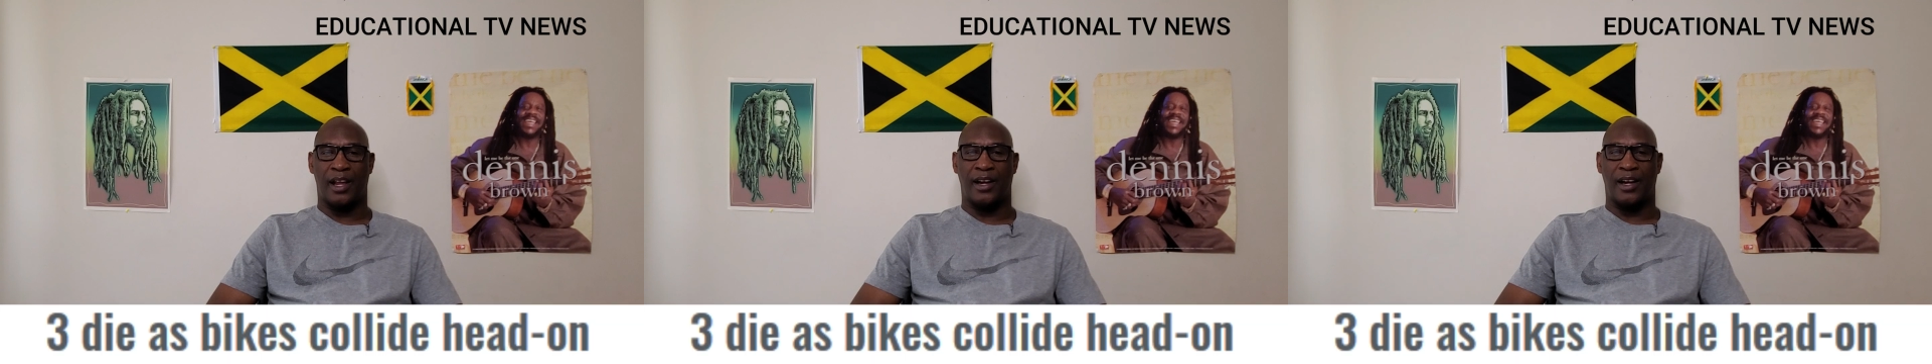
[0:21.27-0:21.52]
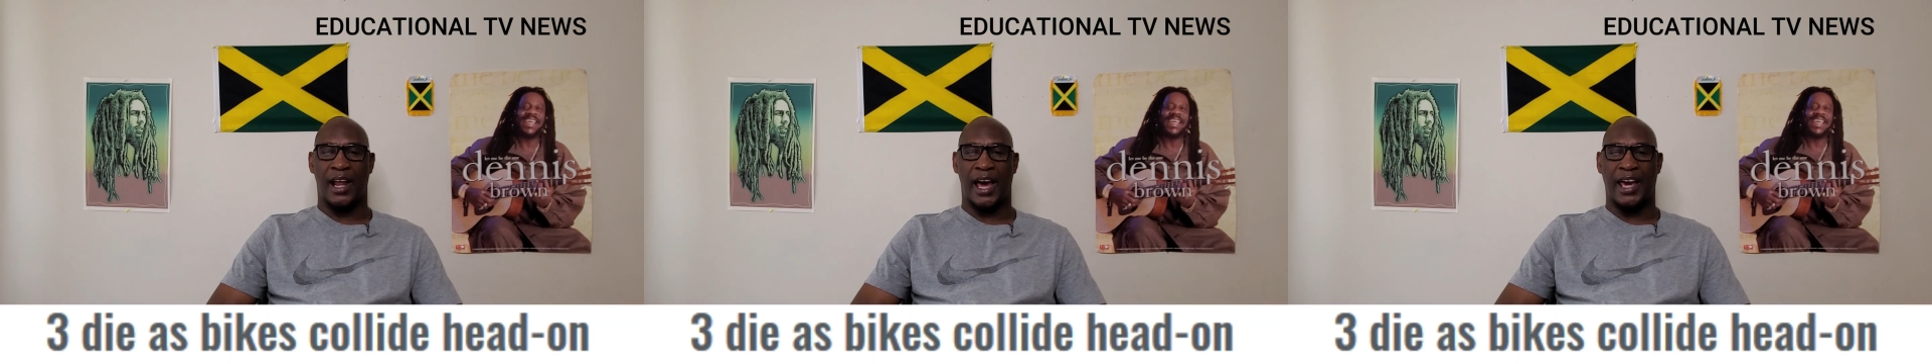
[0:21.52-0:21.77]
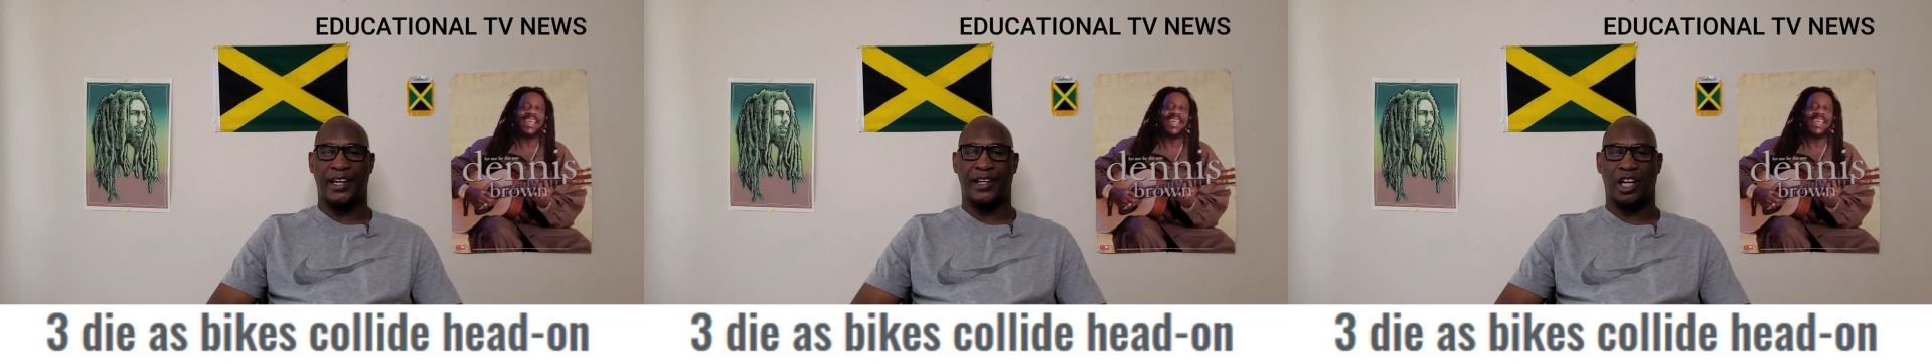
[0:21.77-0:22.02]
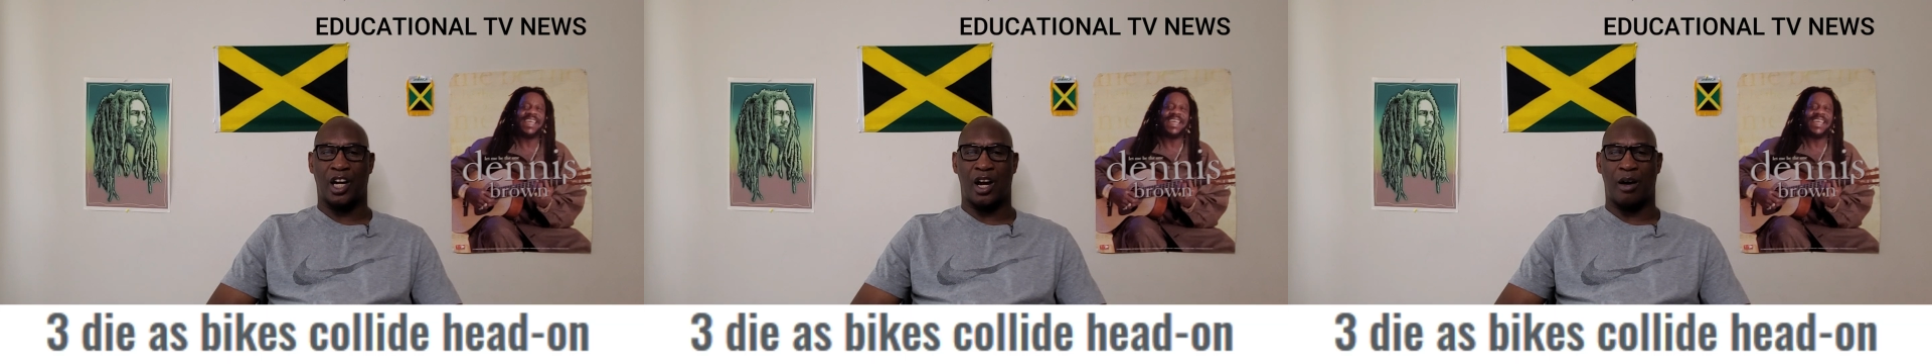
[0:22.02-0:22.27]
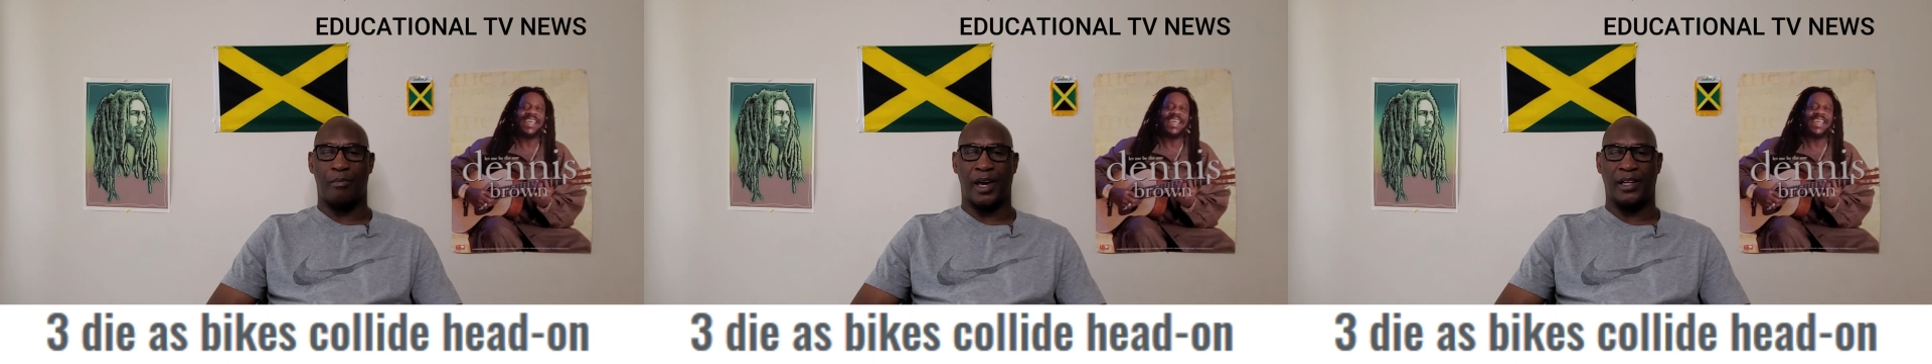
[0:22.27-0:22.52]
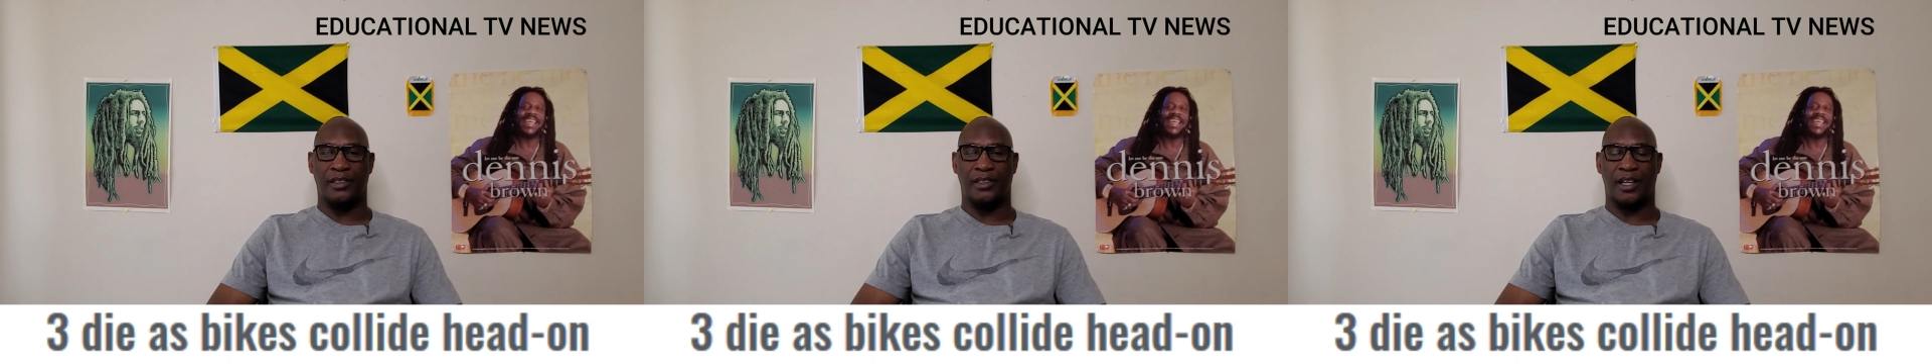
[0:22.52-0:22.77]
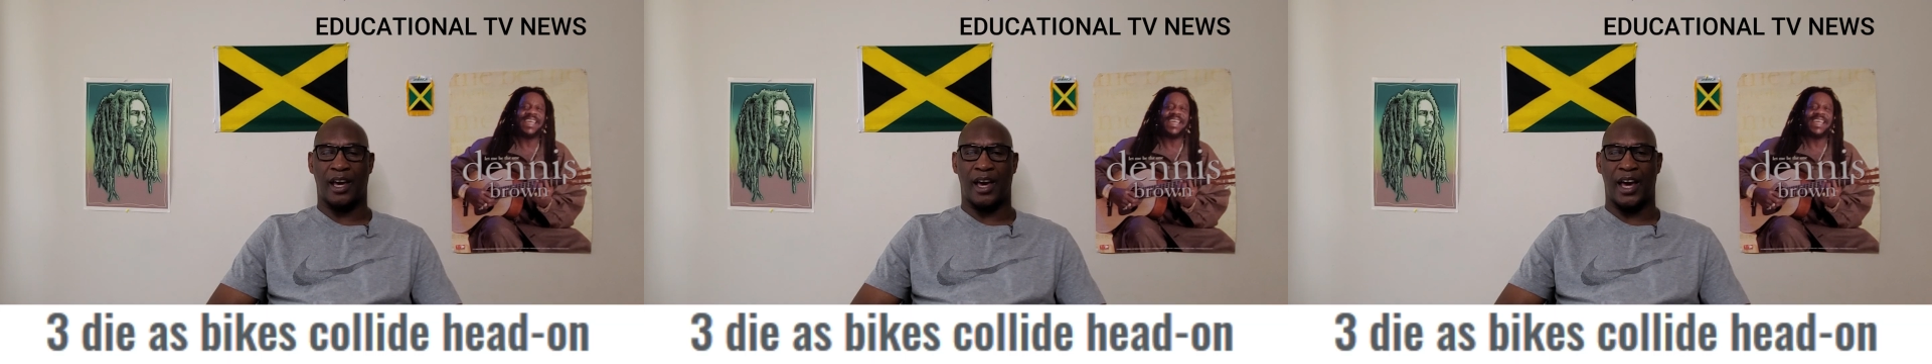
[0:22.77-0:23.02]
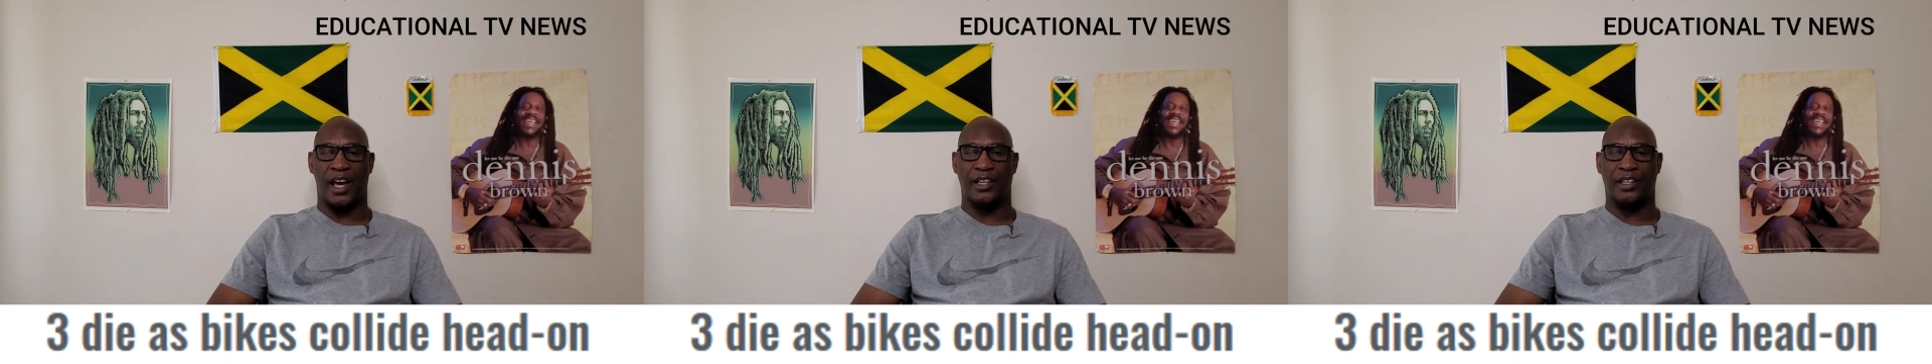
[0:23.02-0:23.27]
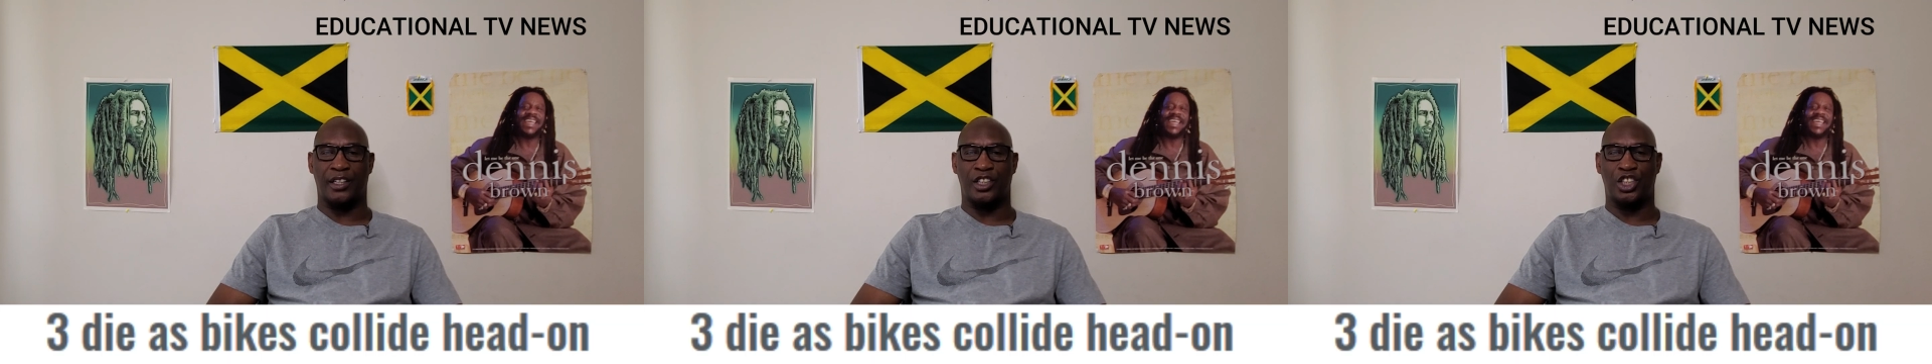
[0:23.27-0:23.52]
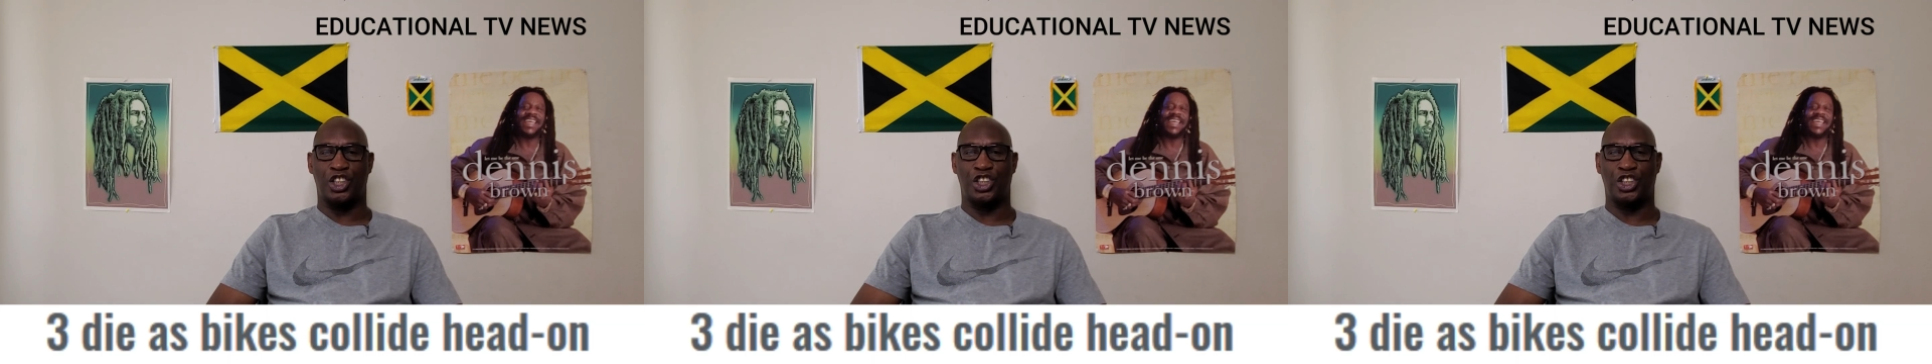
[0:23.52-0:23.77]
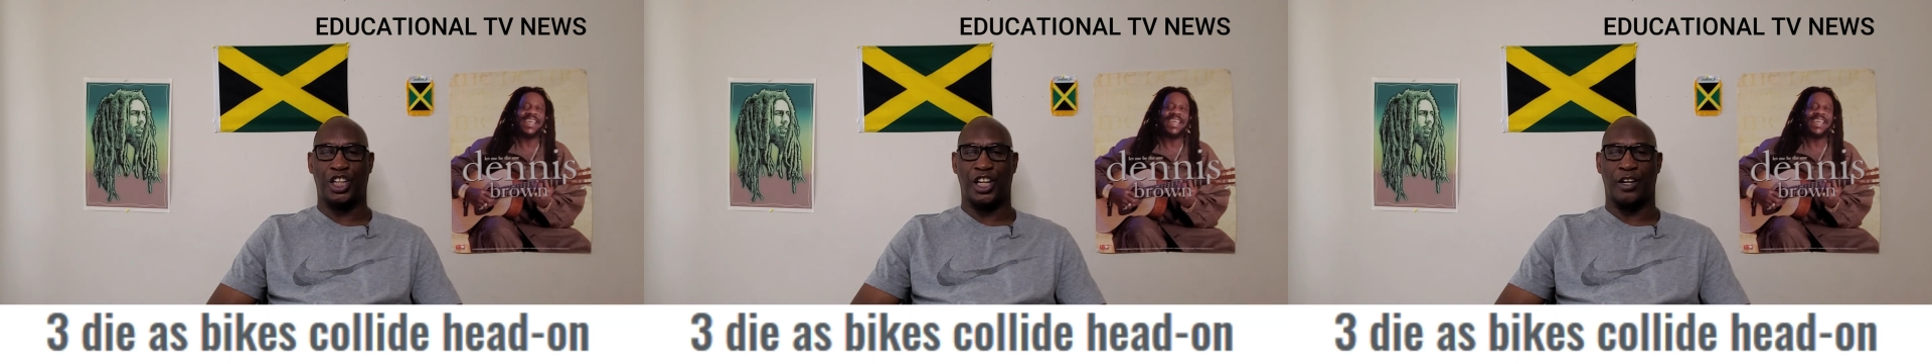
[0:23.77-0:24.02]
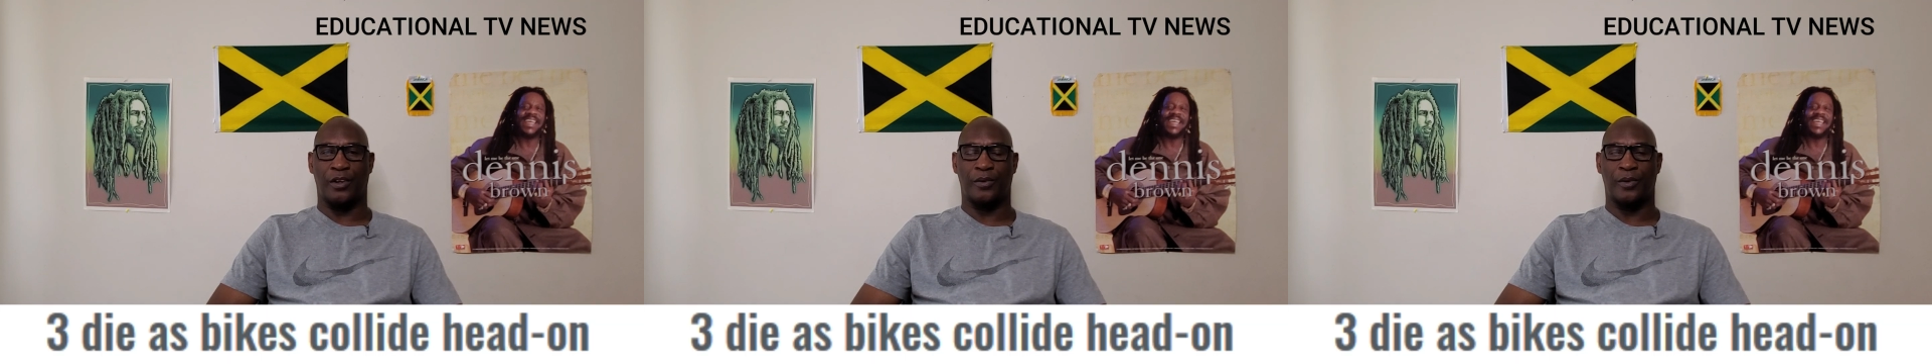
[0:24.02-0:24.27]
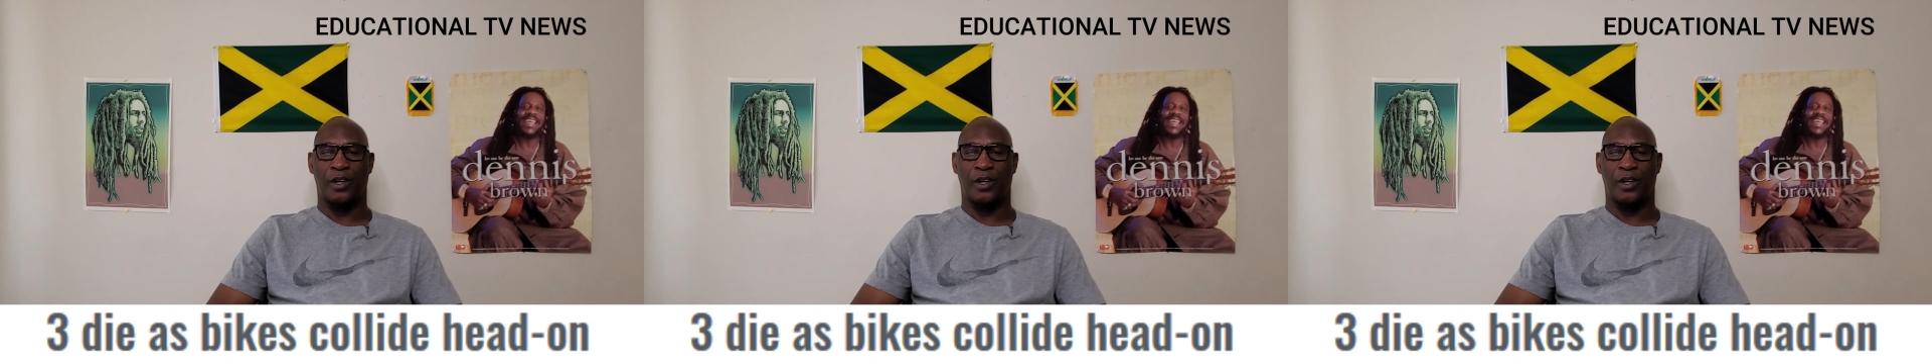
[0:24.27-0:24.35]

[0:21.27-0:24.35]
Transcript: like, comment, and share.